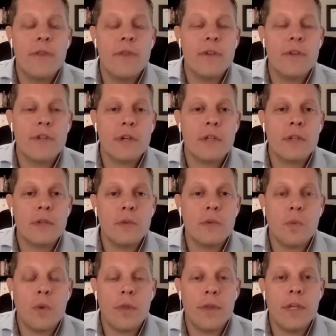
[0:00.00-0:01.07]
struggled
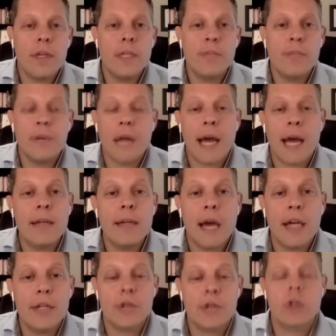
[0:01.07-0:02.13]
with this, but I
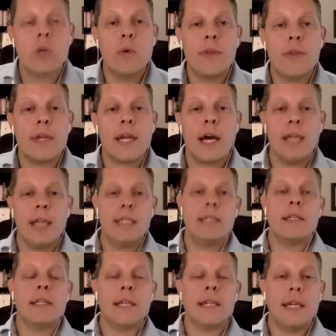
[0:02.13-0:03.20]
I struggle with it
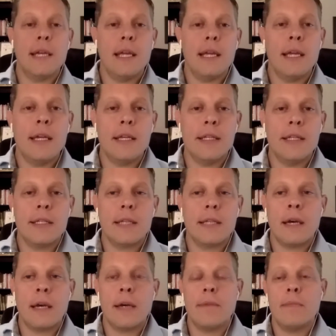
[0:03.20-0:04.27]
constantly. Is
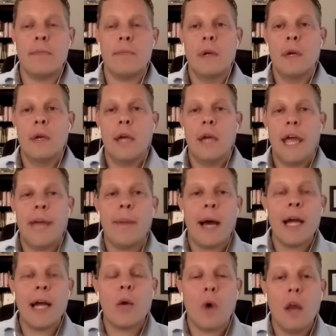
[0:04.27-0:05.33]
um, am
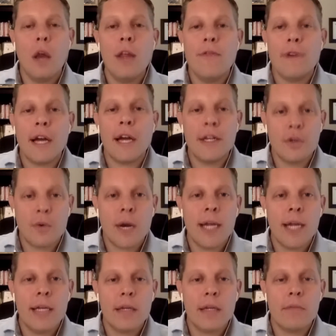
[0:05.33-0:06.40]
I qualified to
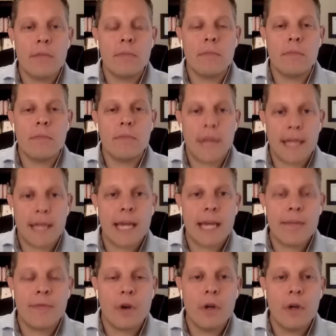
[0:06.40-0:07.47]
write that
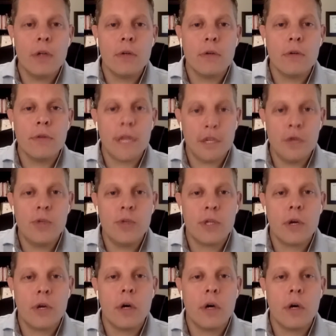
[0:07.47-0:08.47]
type of article that you right. saw?